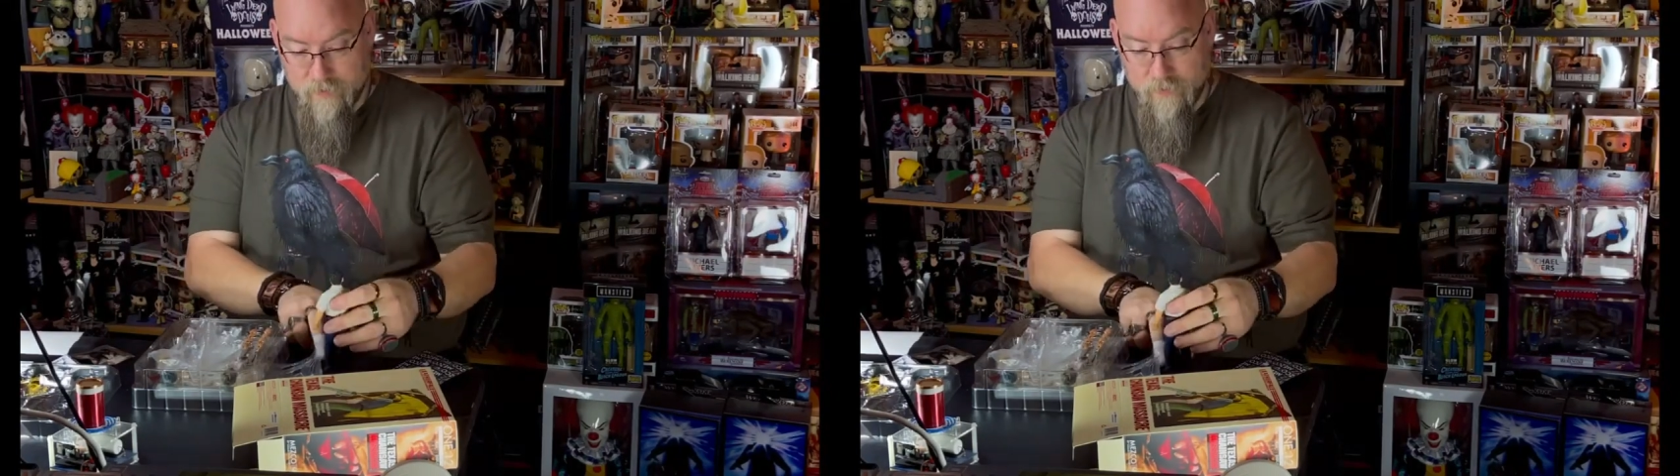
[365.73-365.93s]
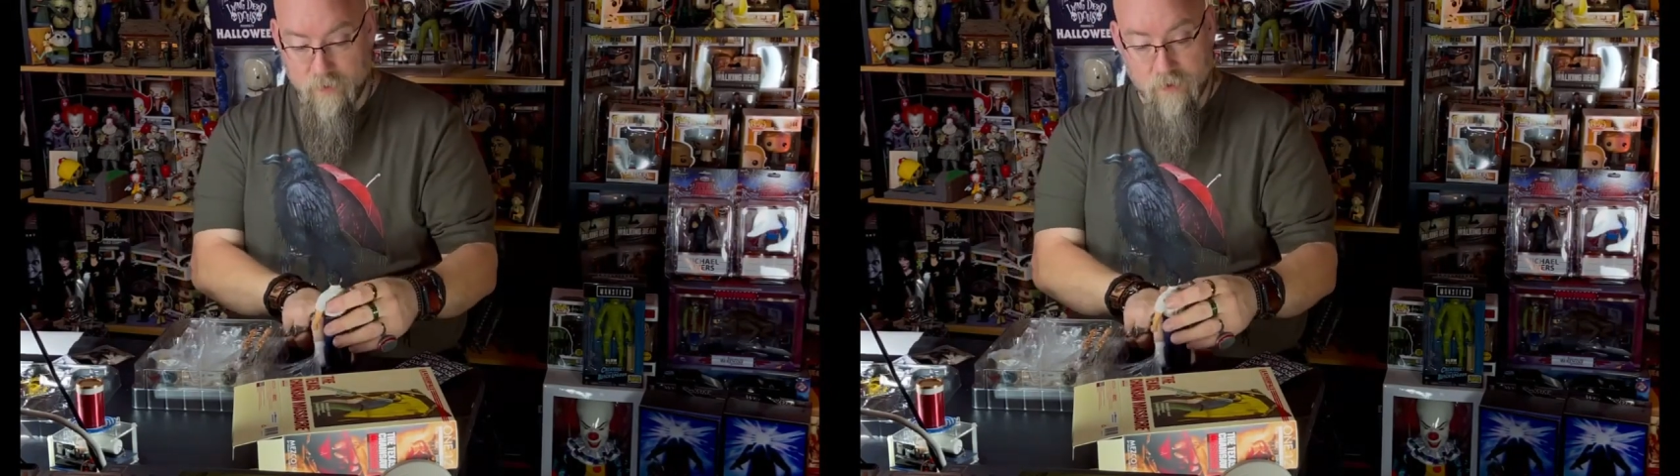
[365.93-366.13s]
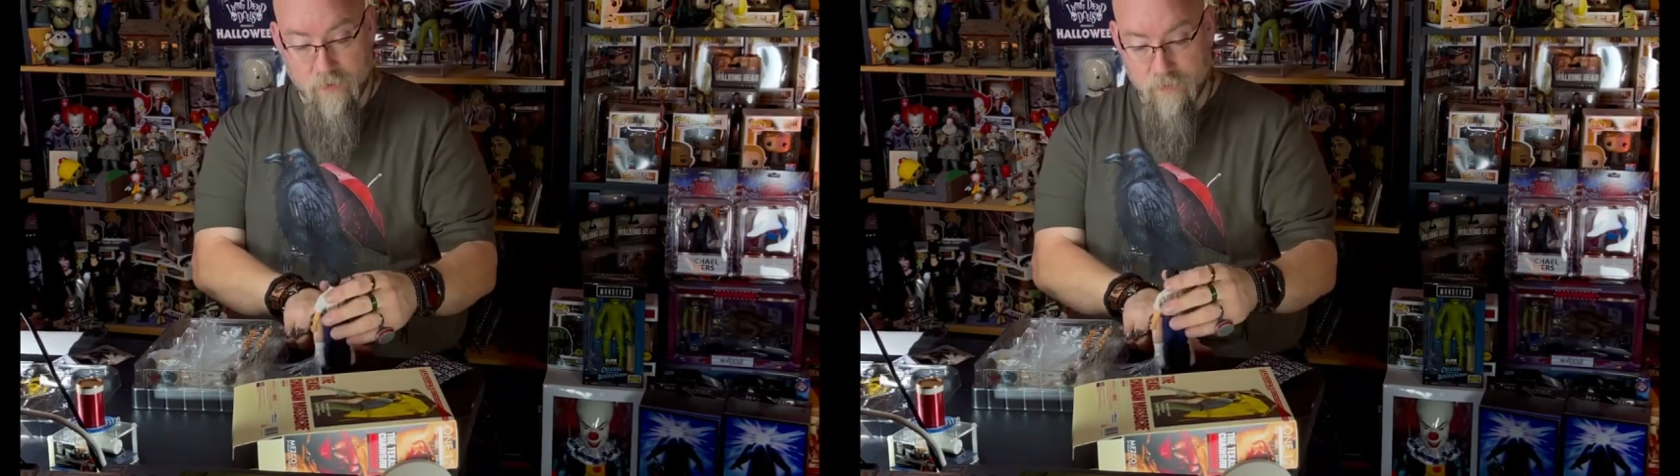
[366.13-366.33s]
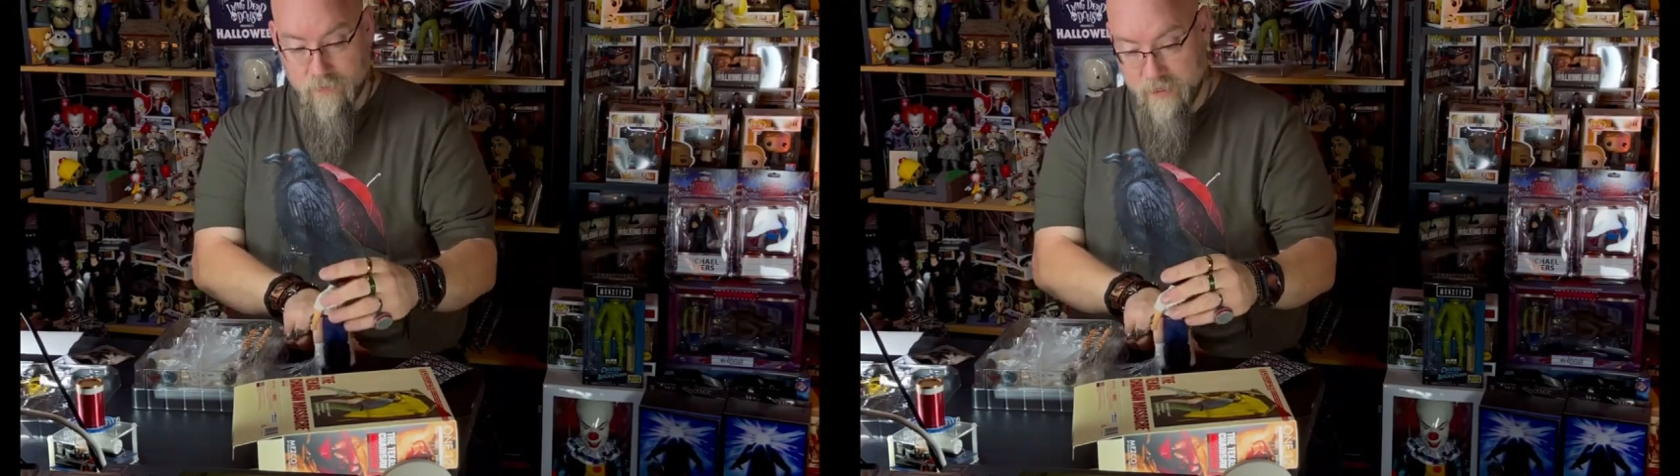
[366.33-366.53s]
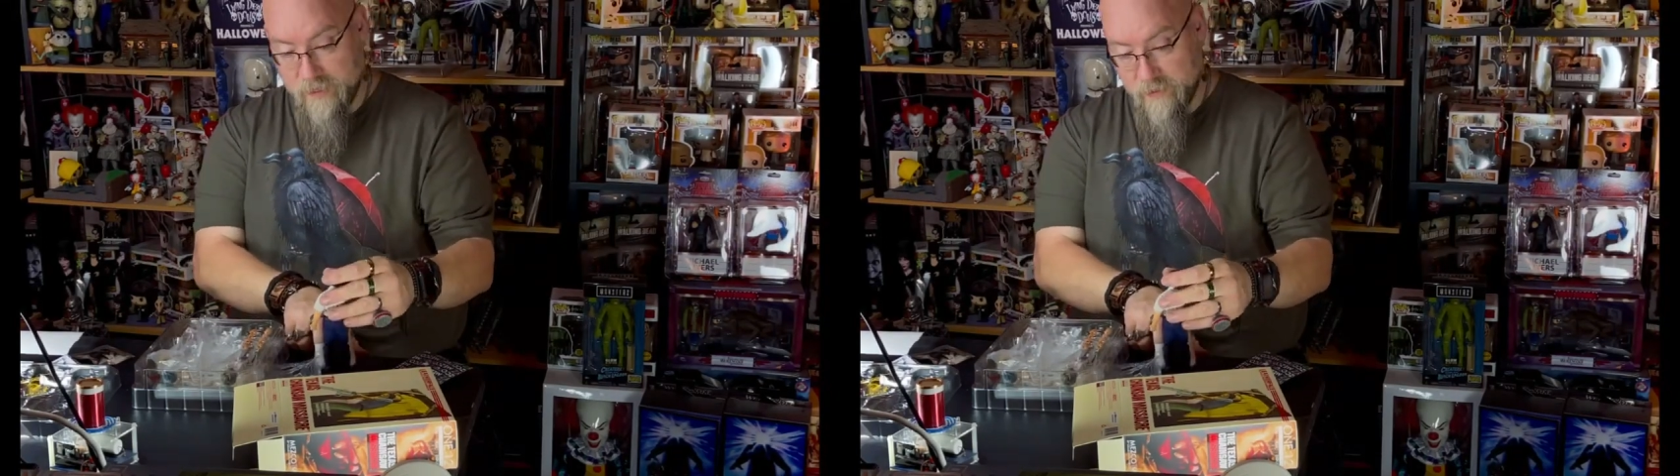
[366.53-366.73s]
We don't
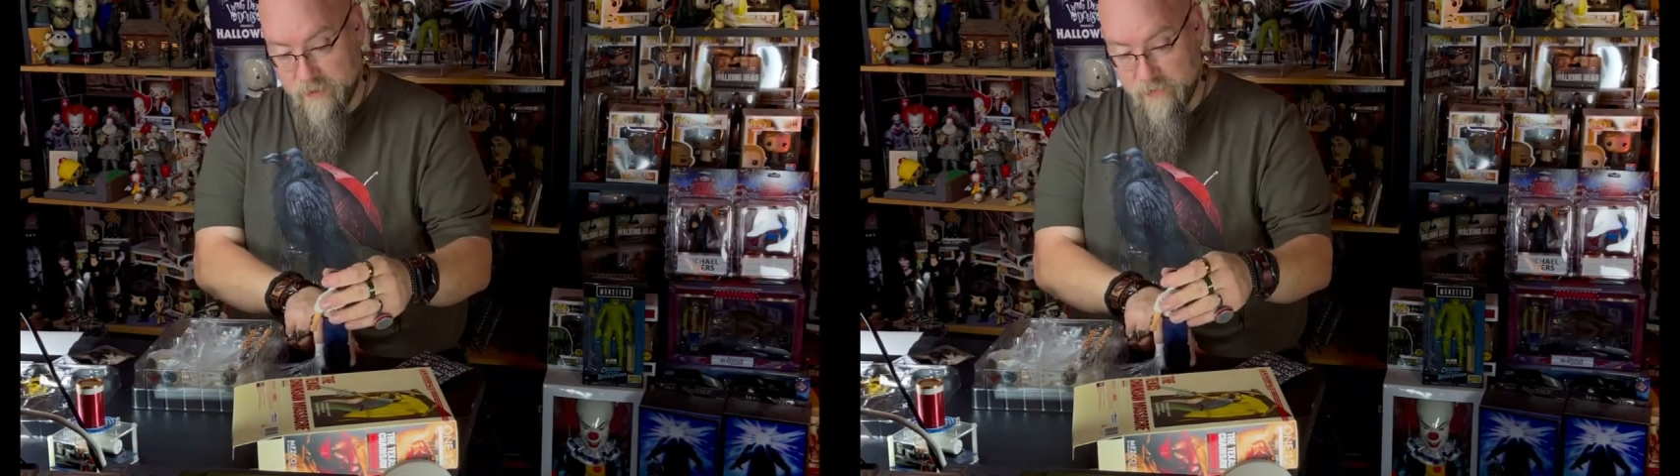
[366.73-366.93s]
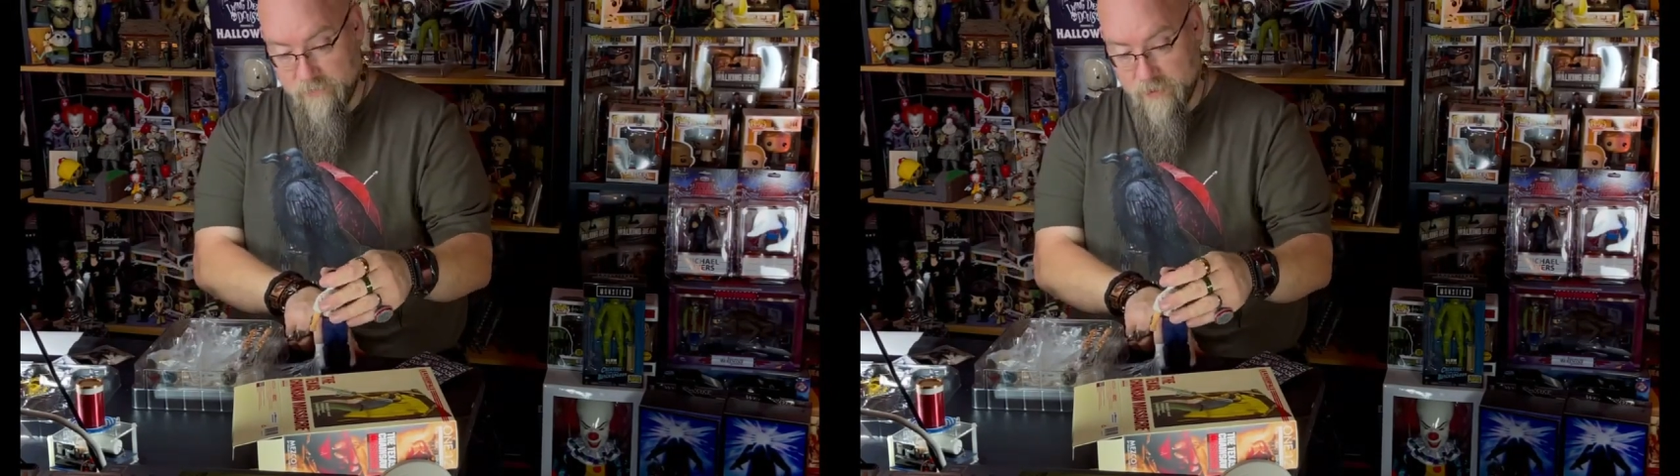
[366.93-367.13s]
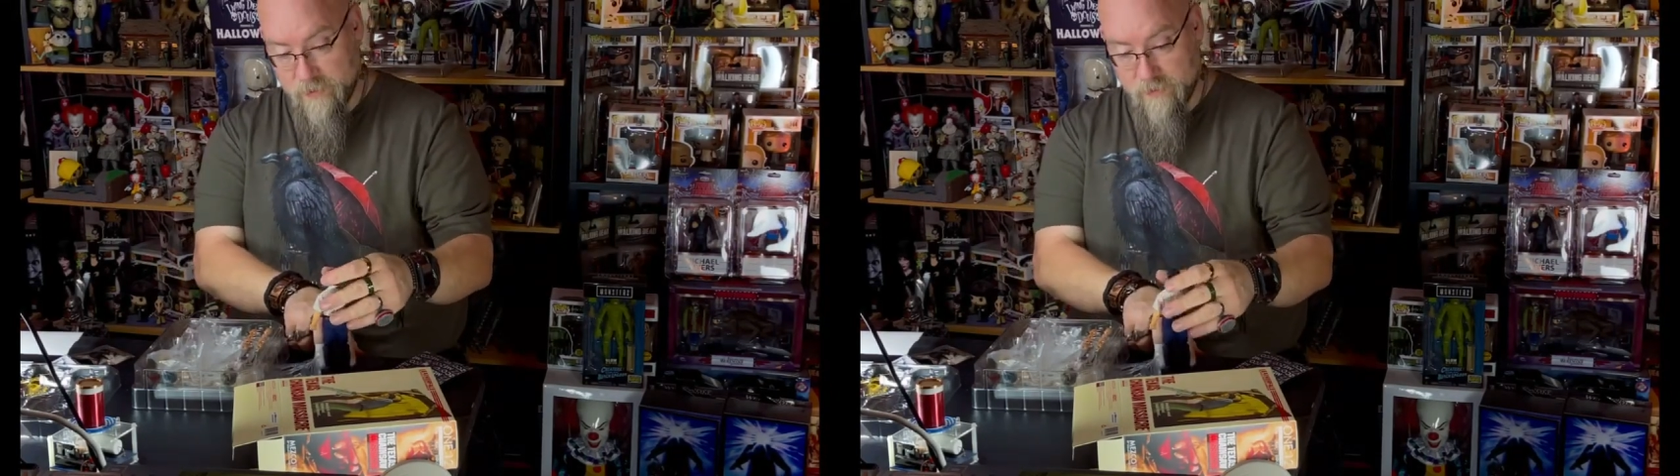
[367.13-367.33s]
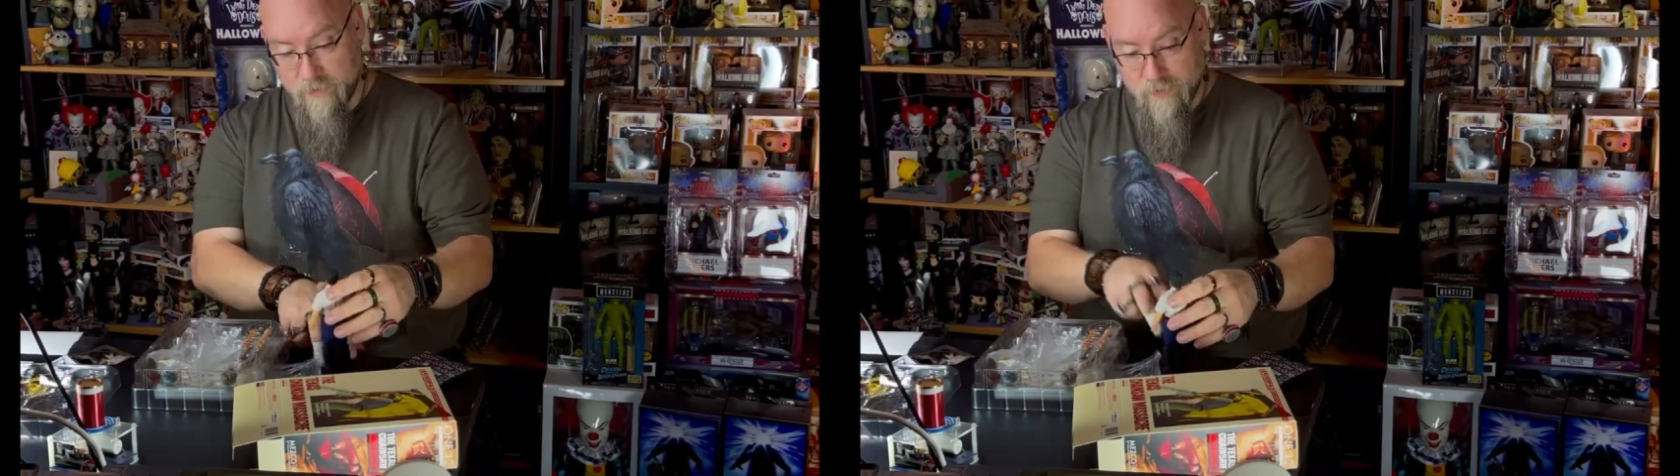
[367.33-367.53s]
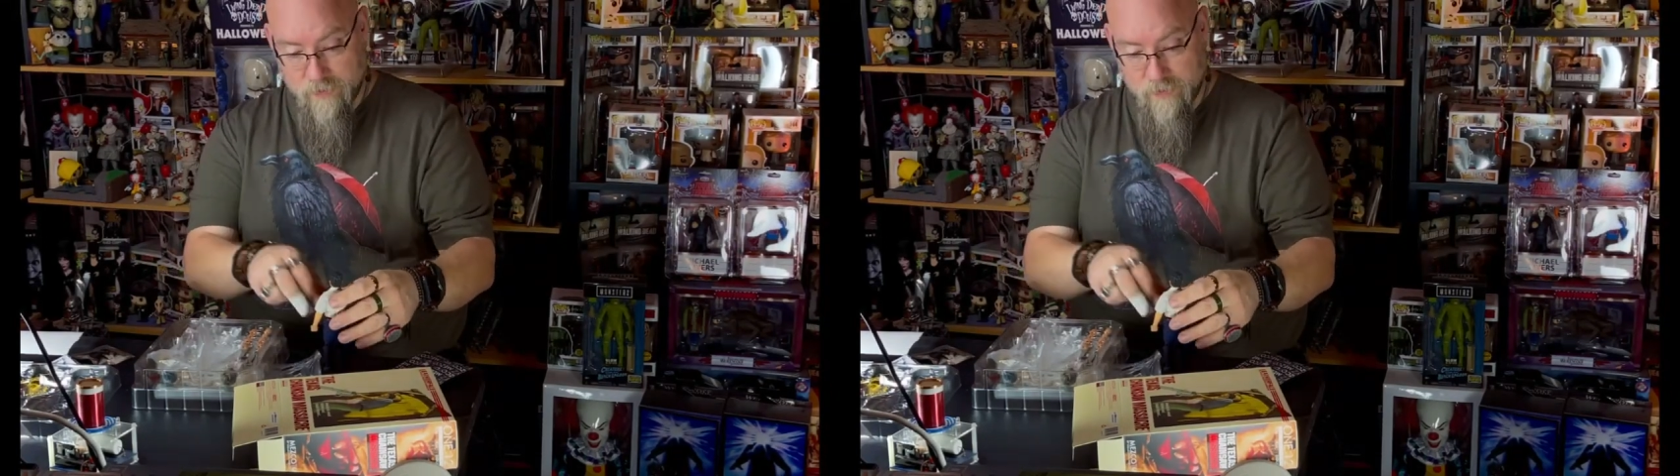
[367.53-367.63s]
get Leatherface to look